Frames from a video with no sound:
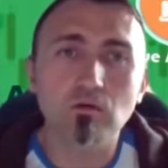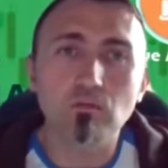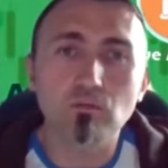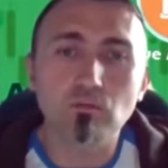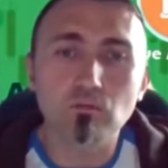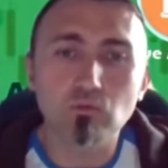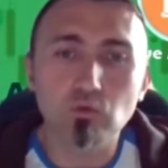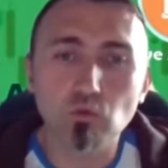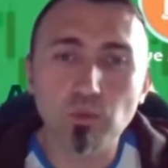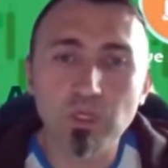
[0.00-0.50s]

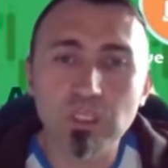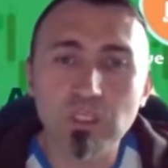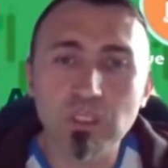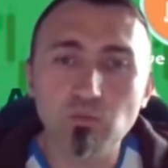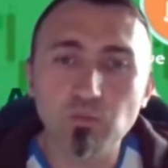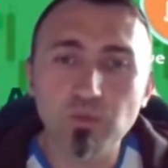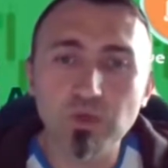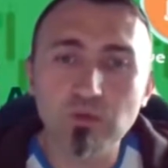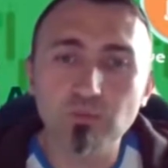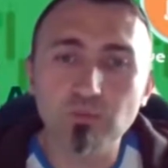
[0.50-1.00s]
too many
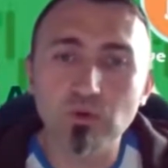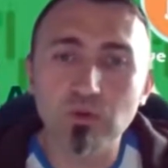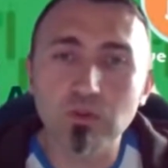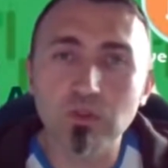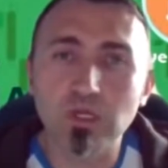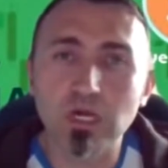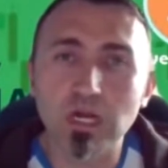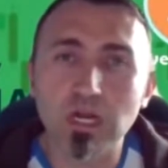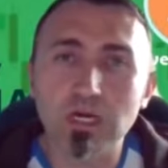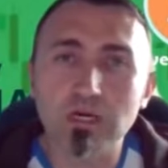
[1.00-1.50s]

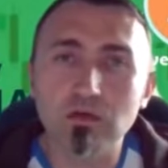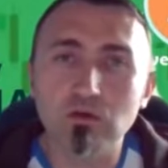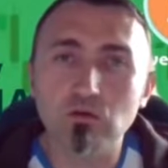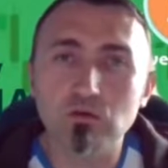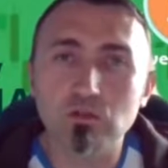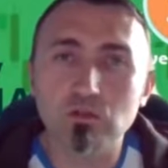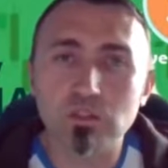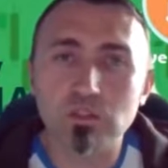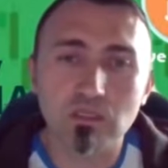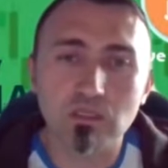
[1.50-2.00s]
people are
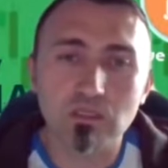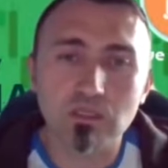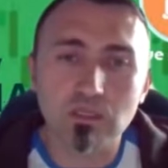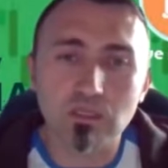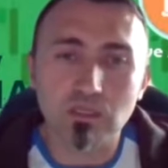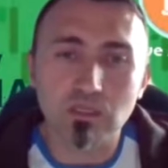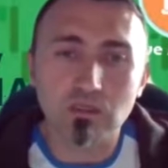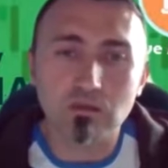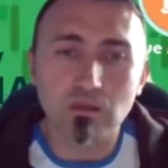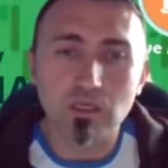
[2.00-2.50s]
not
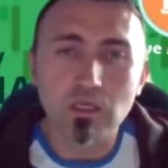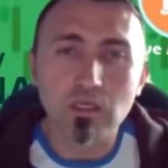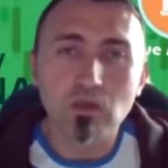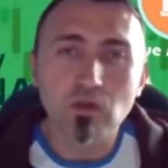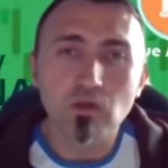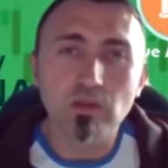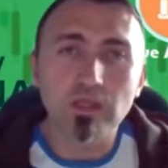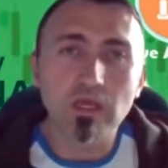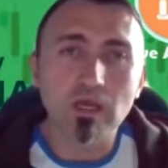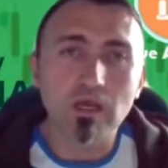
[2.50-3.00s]
selling it.
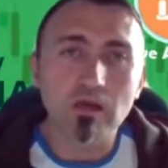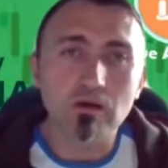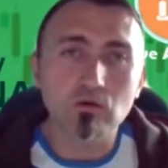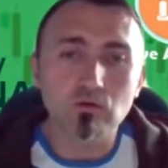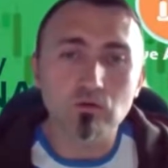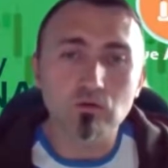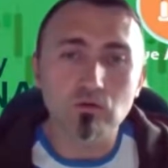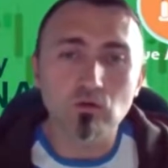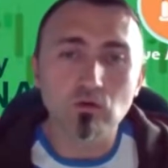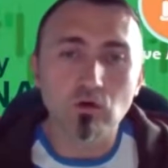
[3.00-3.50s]
They are
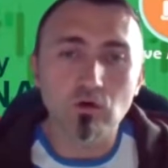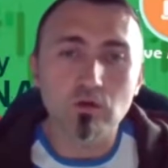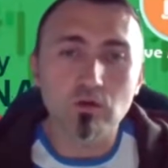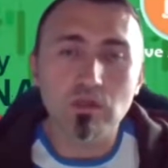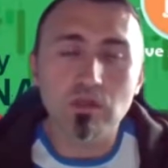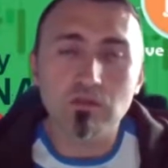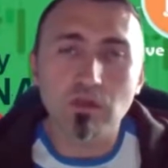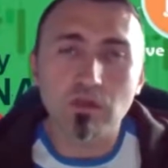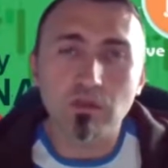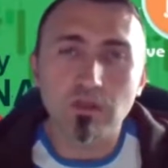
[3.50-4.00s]
not
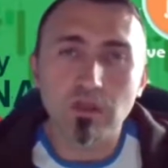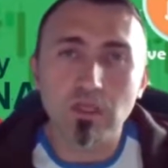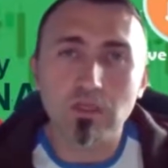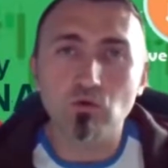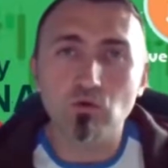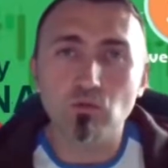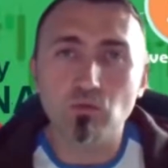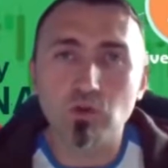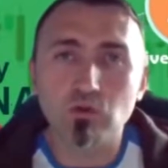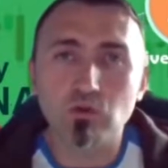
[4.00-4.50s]
going into
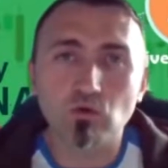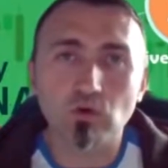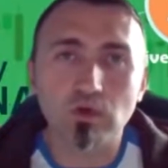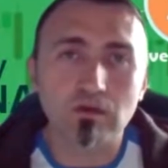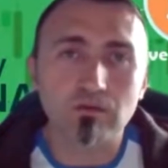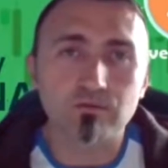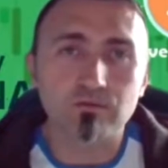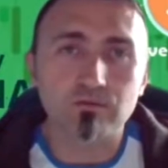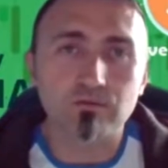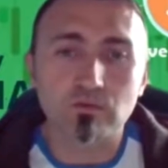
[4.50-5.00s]
Ethereum and to
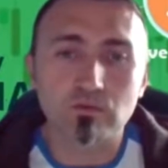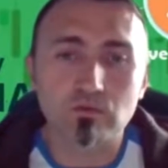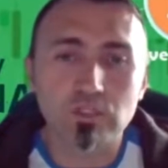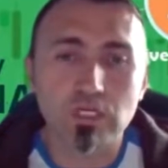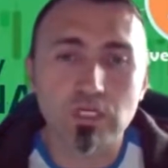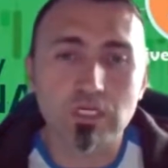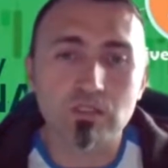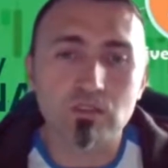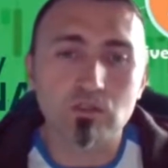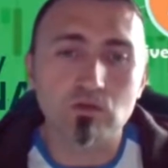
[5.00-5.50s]
have
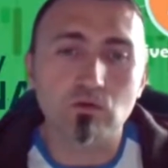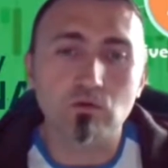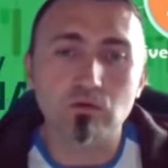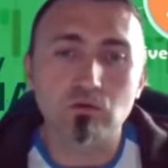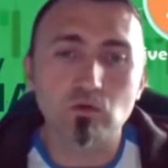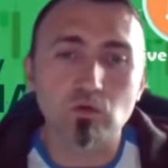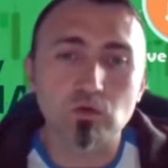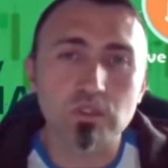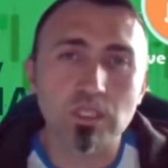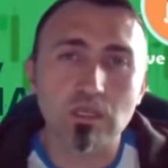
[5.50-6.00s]
just
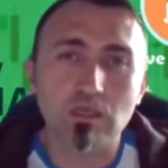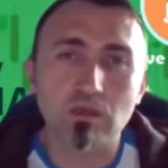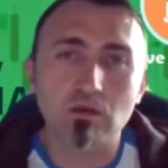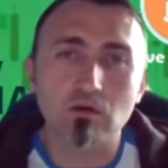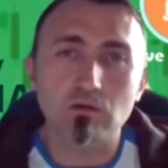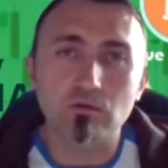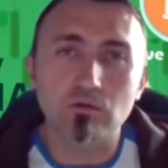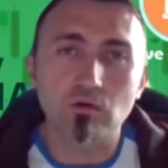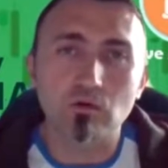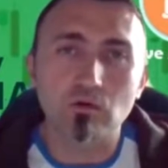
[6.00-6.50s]
to stay
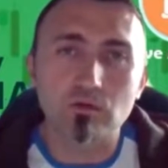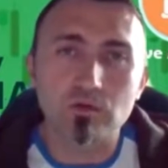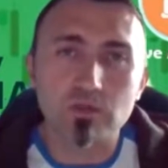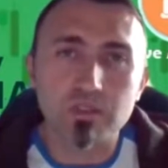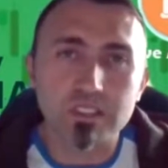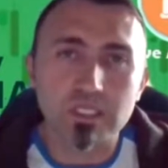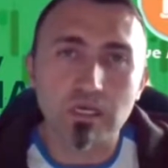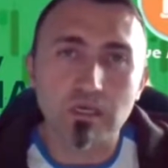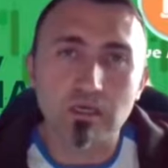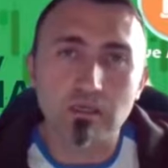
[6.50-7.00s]
on the
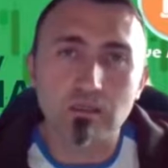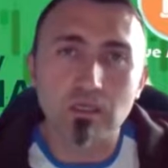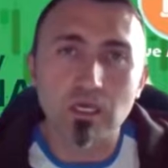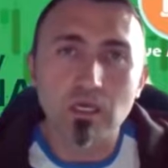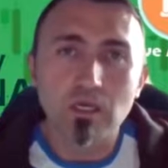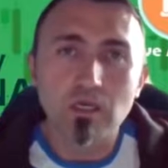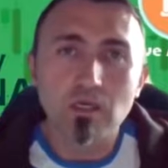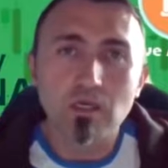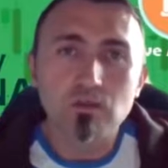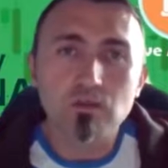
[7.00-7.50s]
side.
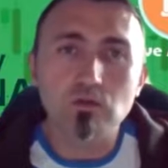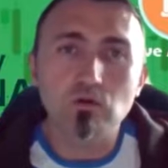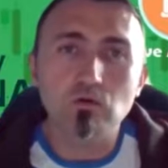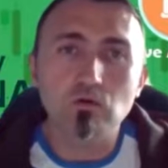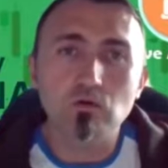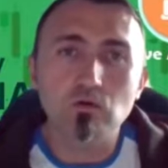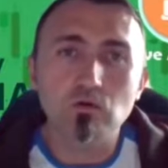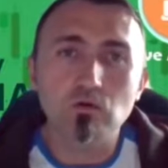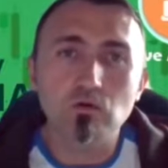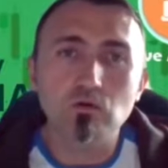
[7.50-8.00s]

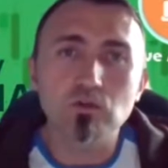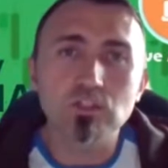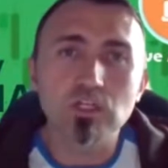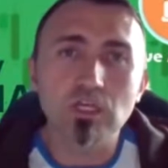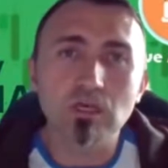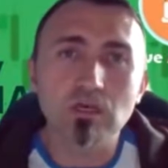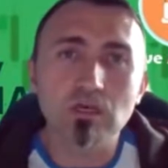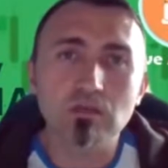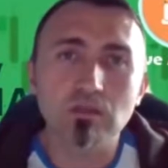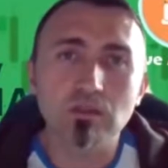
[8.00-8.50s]
So
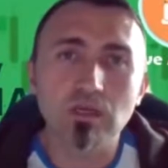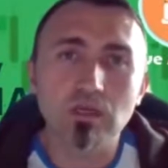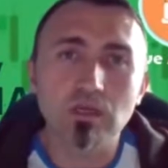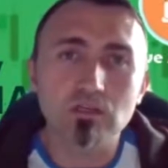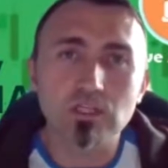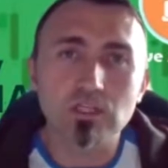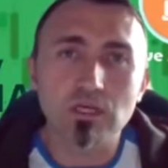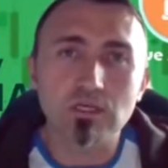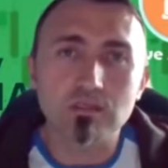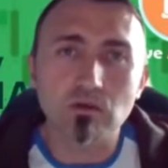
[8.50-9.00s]
they are
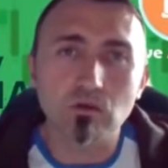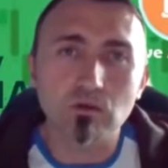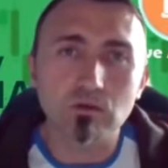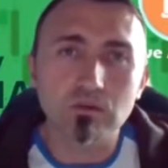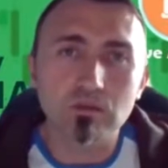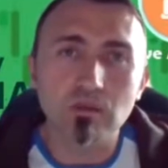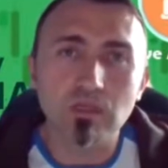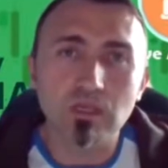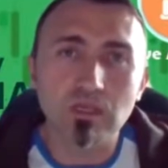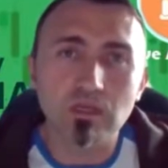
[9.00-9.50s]
just
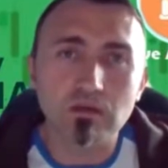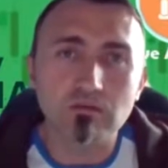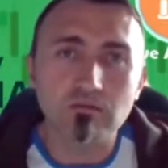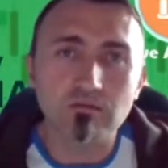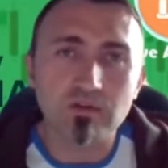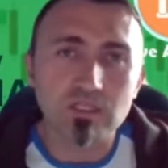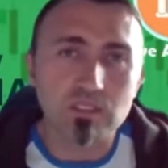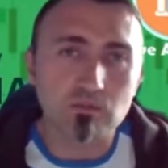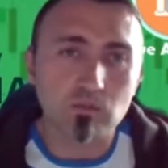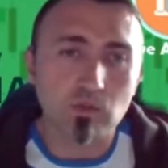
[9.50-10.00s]
holding their
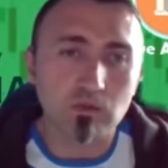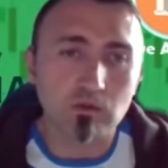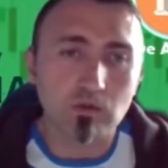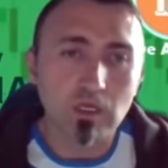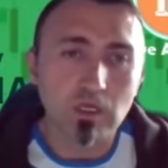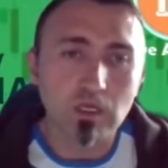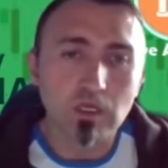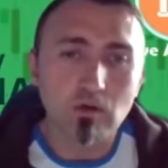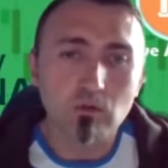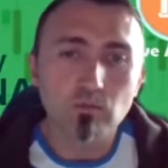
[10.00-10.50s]
investment,
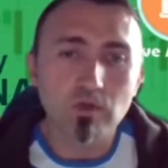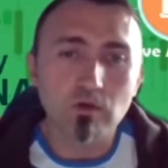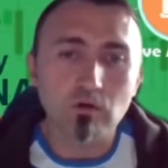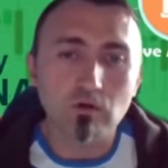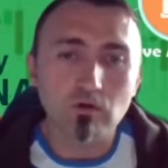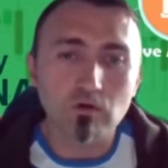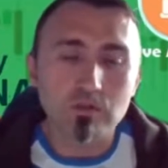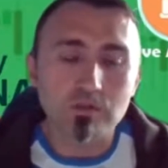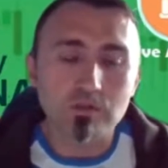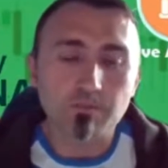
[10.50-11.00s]

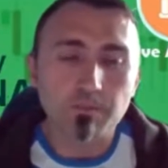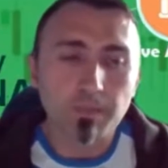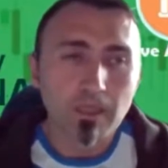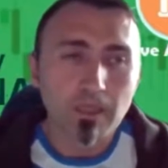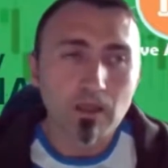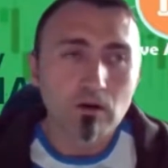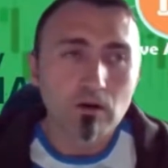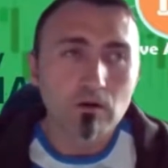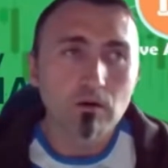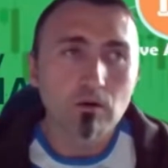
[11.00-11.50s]
because
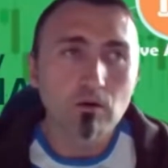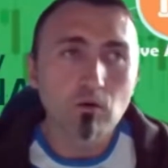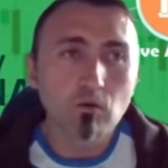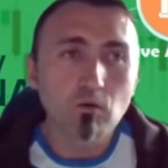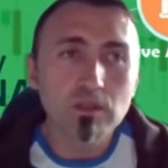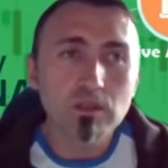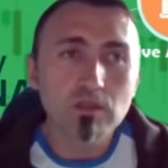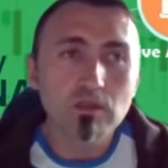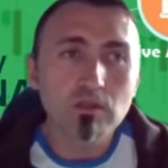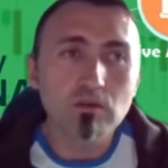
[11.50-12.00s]

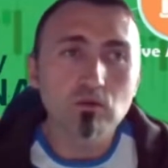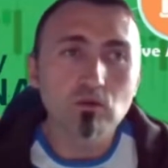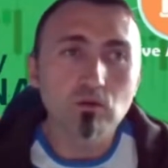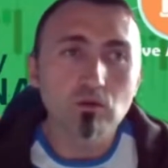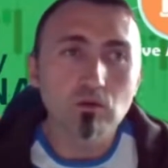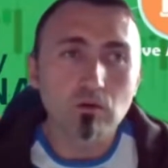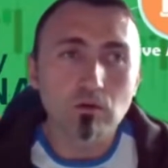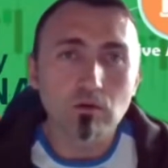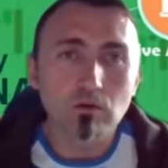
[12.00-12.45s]
we need to